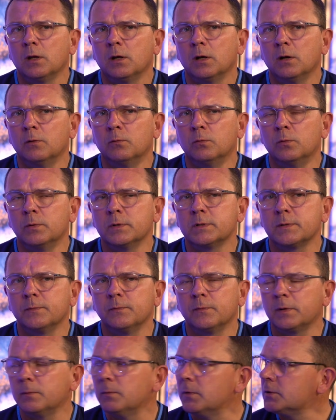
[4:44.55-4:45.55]
are always
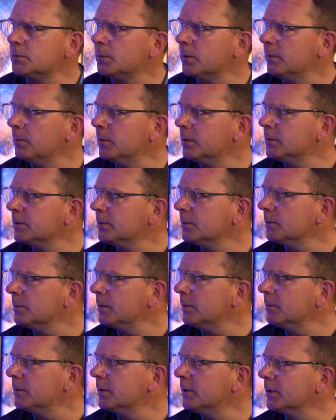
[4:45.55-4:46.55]
something which we would
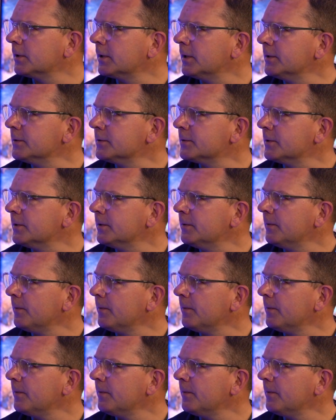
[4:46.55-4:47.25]
look into.